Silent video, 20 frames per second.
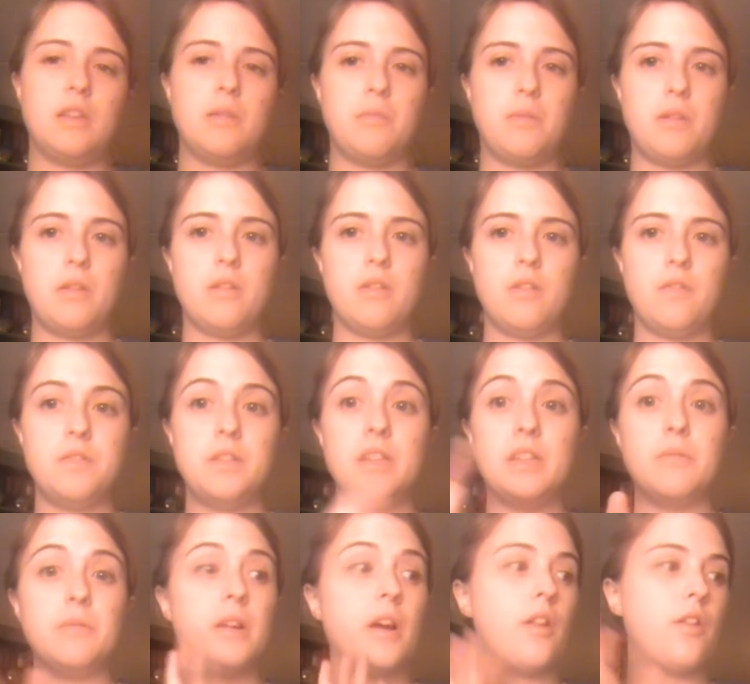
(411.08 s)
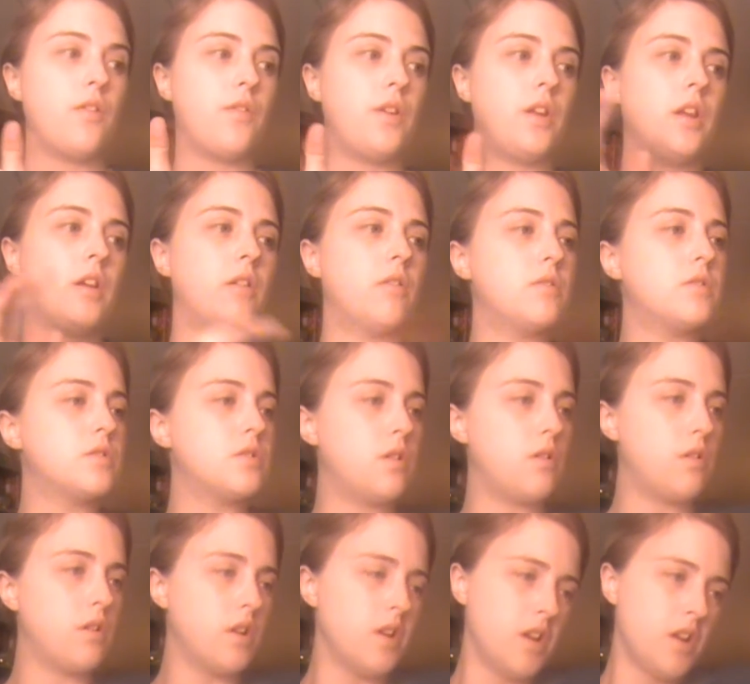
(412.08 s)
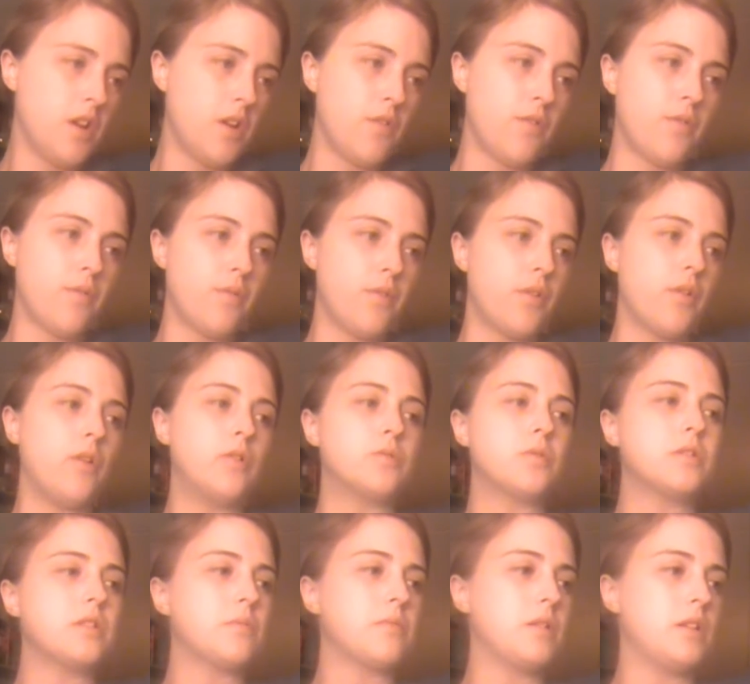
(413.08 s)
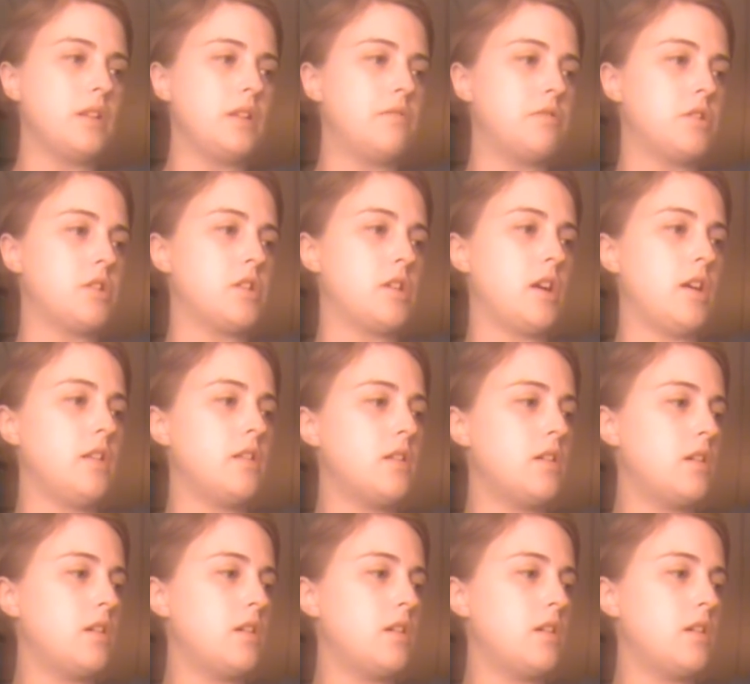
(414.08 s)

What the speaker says: them in other videos. So those ones I'm going to leave shut.